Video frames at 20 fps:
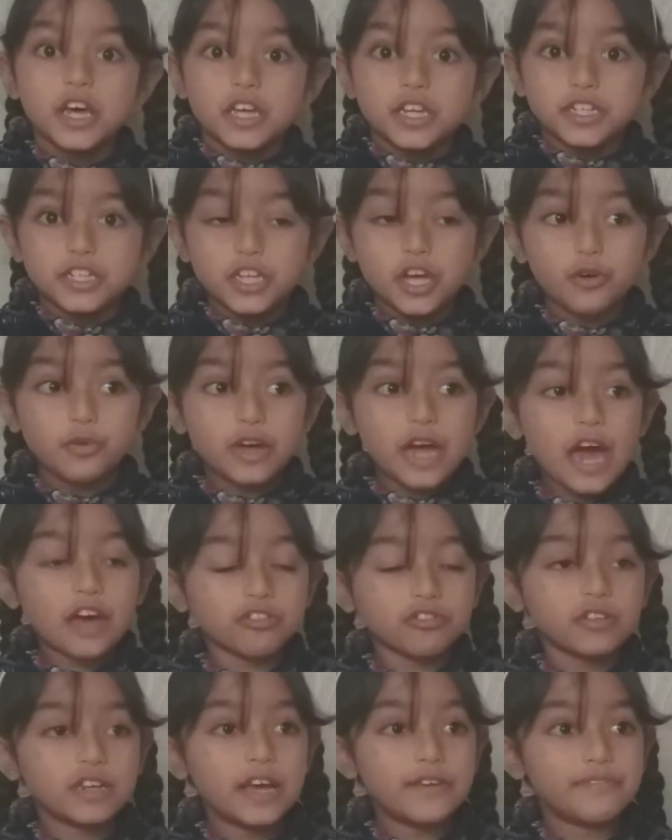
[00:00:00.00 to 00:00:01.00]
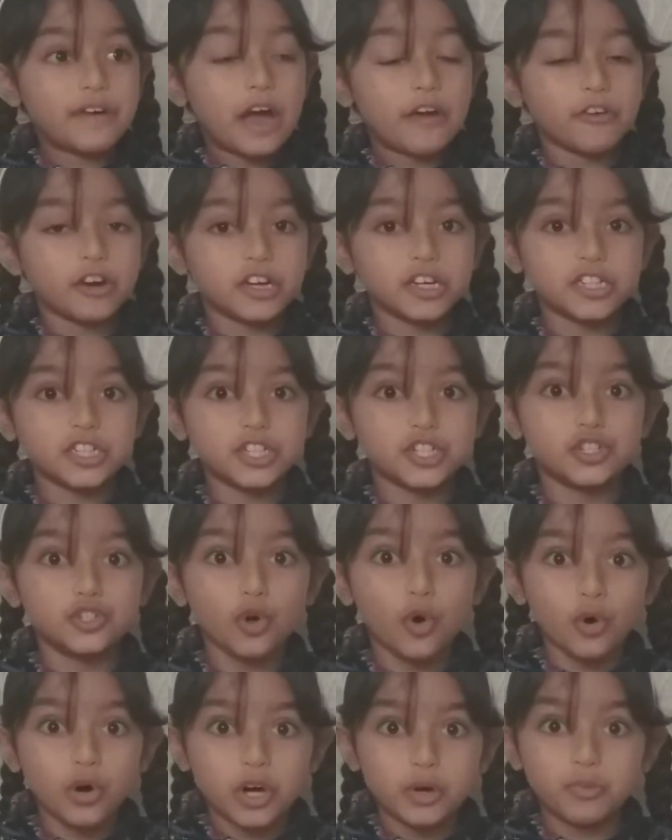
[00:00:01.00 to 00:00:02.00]
So Catherine of Aragon's
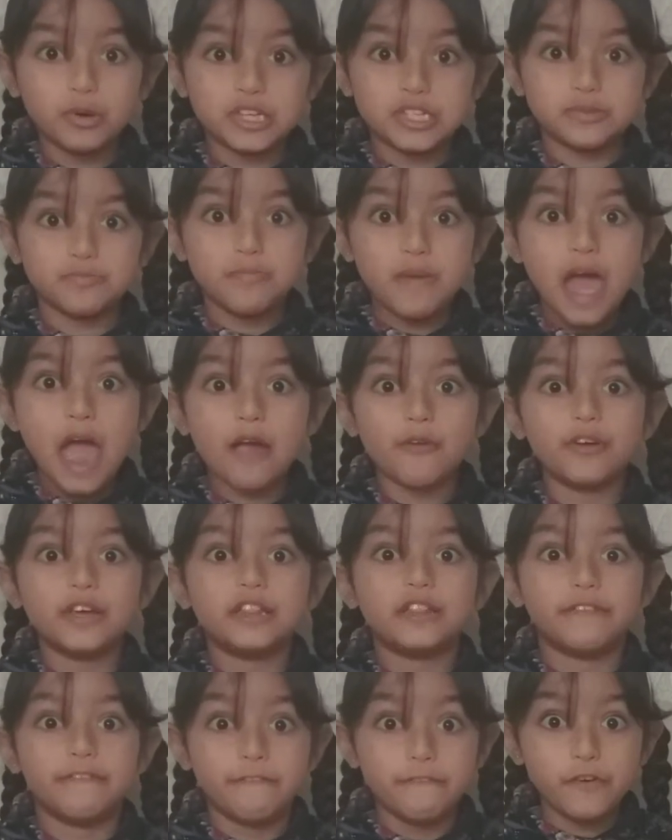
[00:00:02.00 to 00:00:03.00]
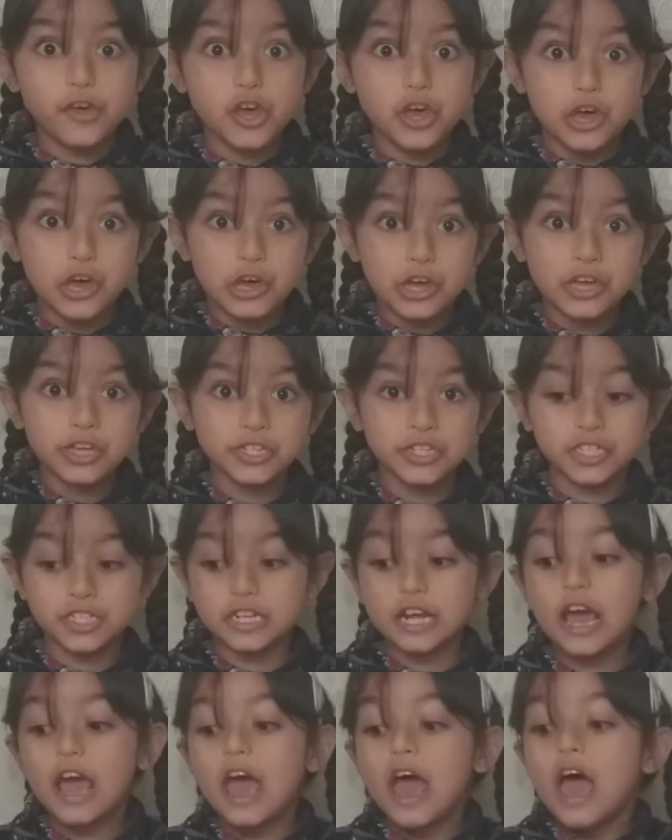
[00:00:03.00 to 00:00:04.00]
daughter was Mary I.
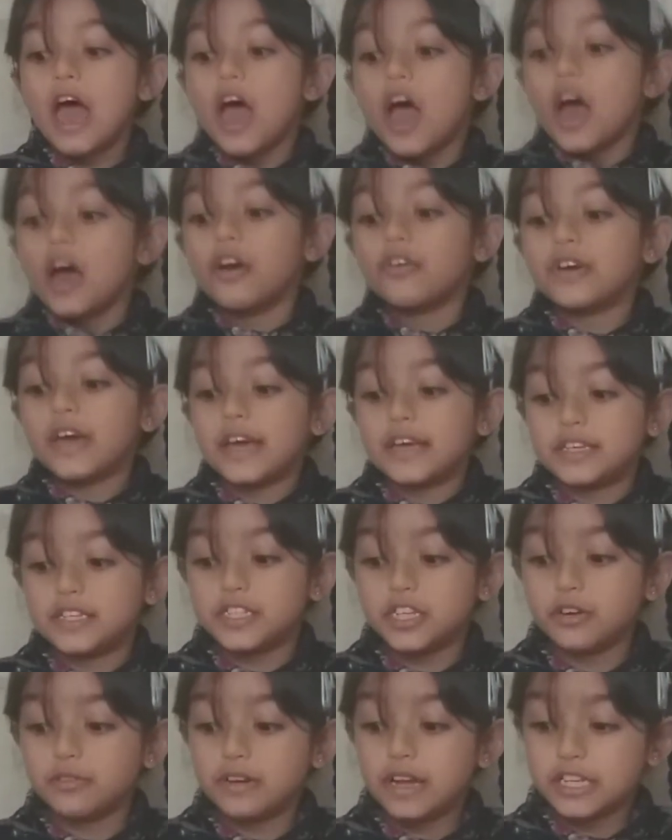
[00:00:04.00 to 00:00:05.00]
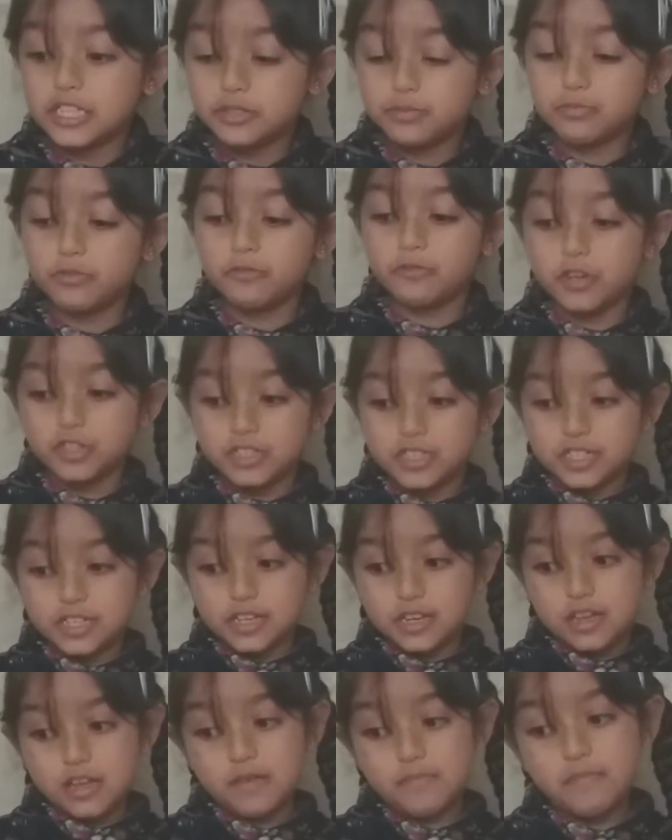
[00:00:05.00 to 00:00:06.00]
Okay, so let's move on to
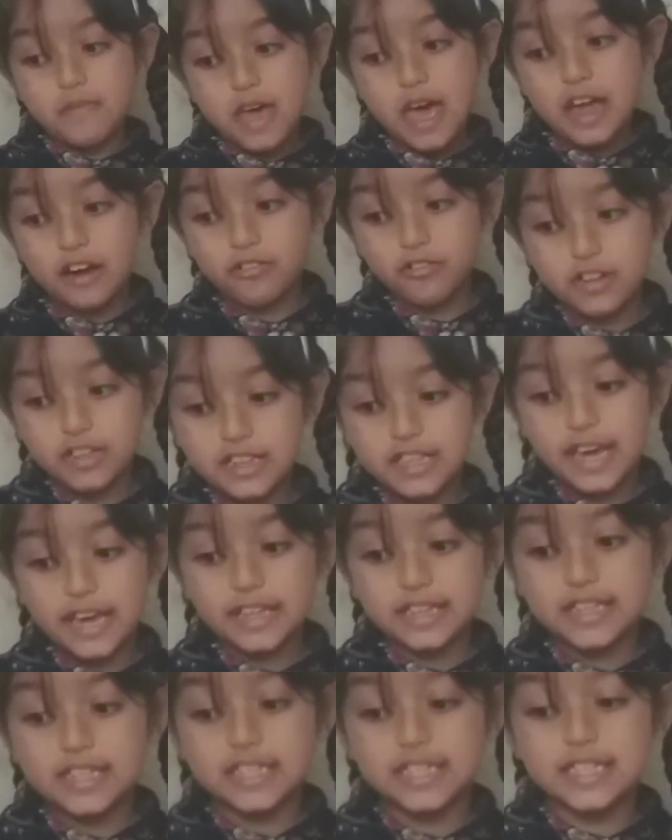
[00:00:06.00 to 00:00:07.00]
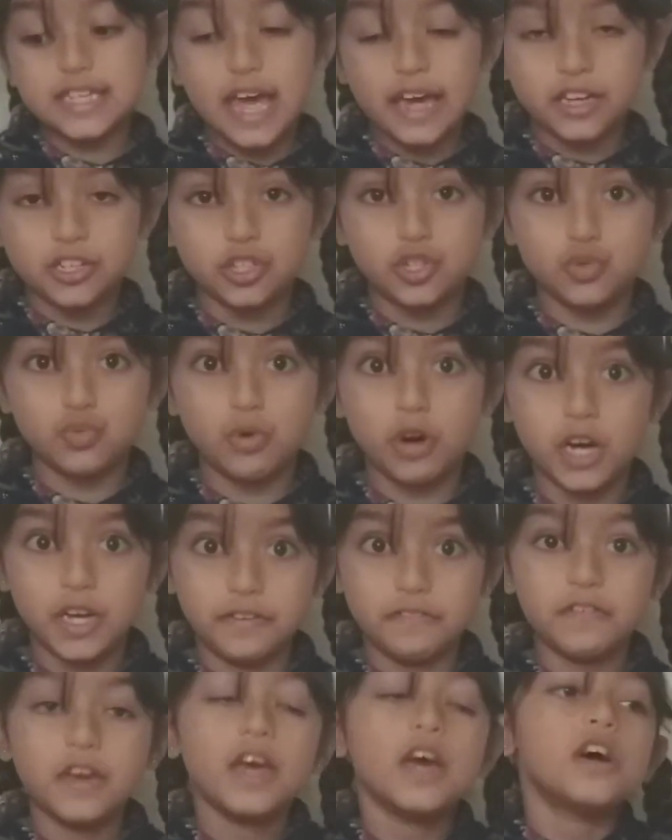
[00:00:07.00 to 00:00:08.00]
Henry VIII's second wife.
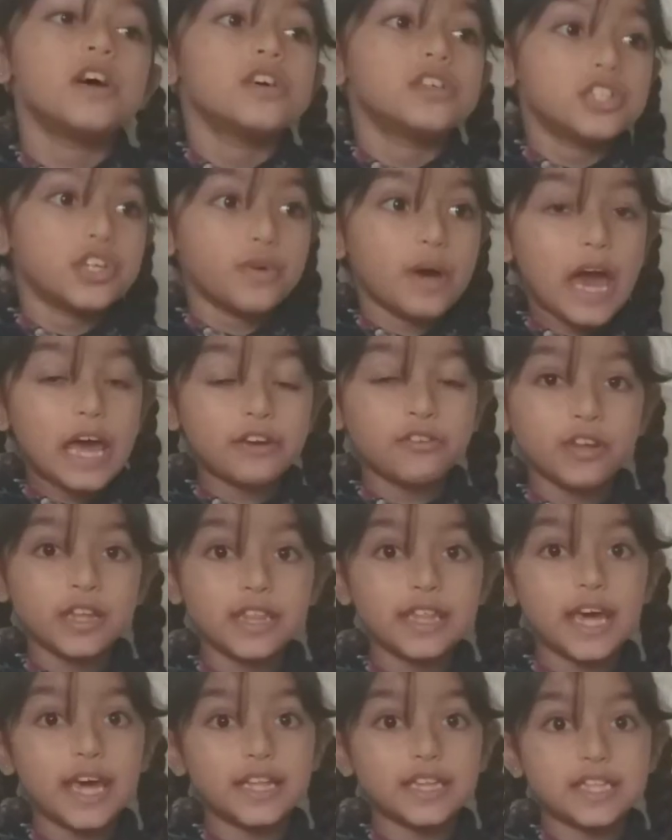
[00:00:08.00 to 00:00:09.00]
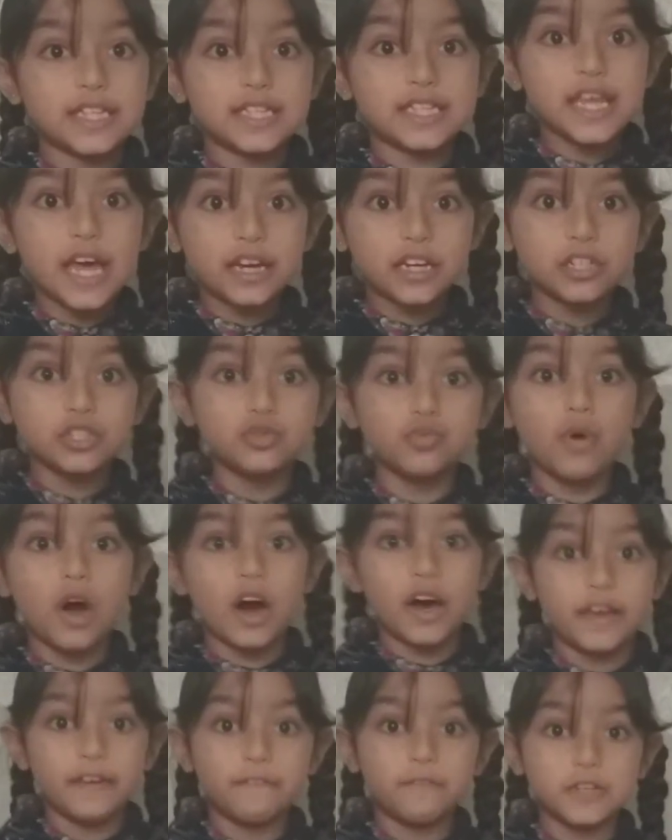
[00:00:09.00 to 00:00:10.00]
So Henry VIII's second
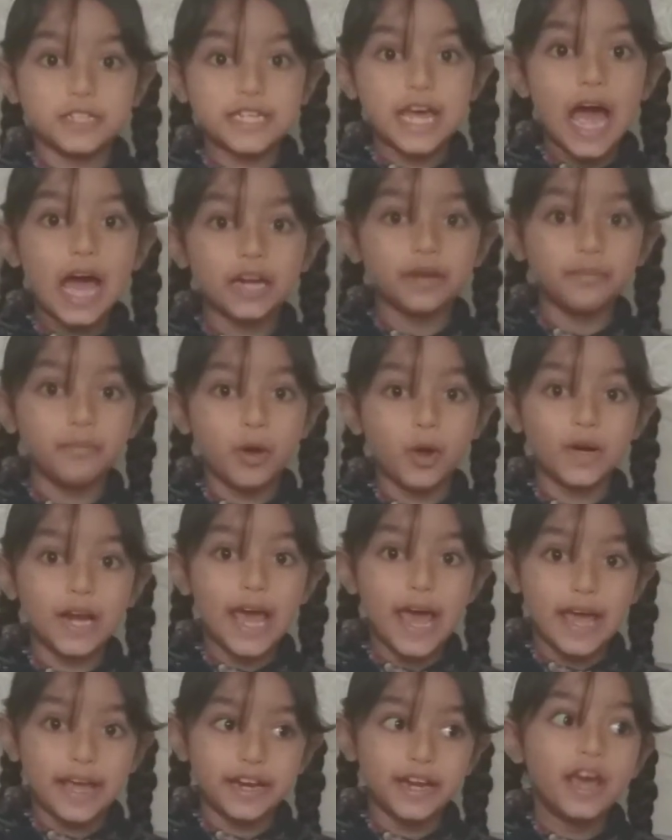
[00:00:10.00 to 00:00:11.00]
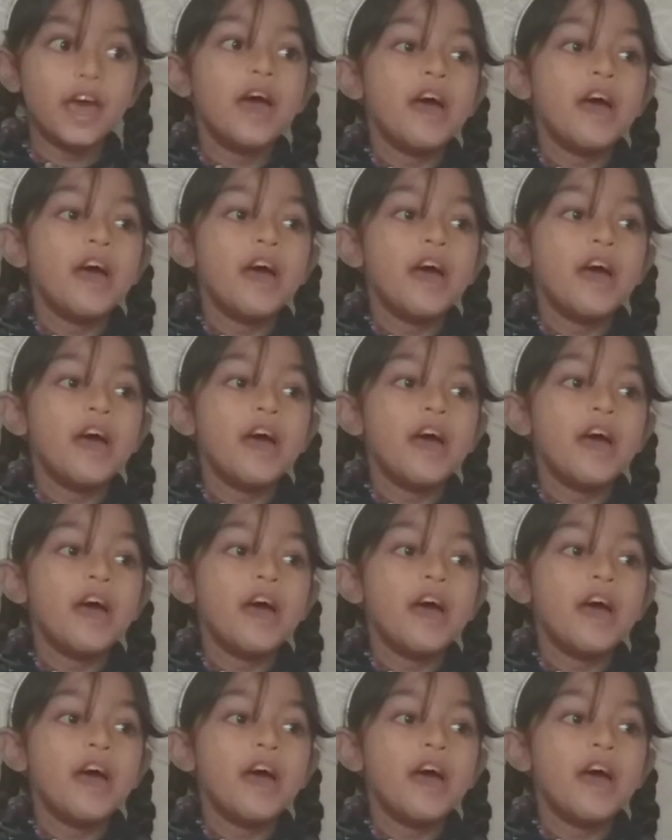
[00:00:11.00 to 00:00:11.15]
wife was Anne Boleyn.